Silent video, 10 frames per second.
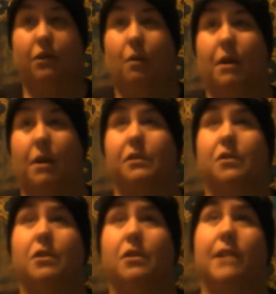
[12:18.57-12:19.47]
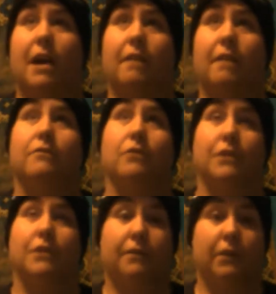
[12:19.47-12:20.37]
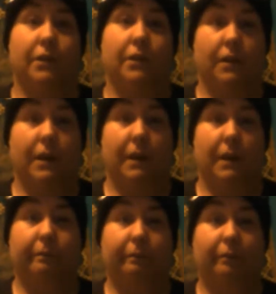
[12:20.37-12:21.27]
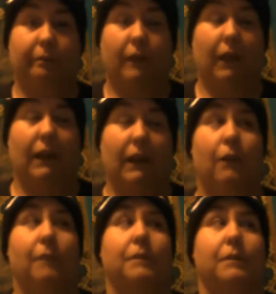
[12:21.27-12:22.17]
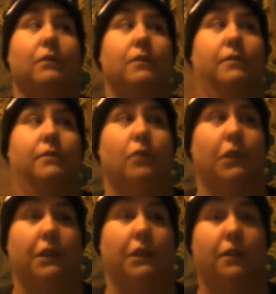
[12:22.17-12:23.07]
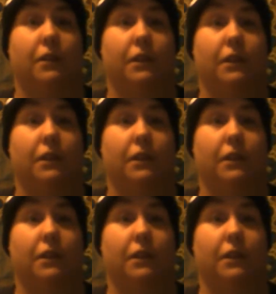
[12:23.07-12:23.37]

So I started at 44 30, and now I'm down to 40 30s.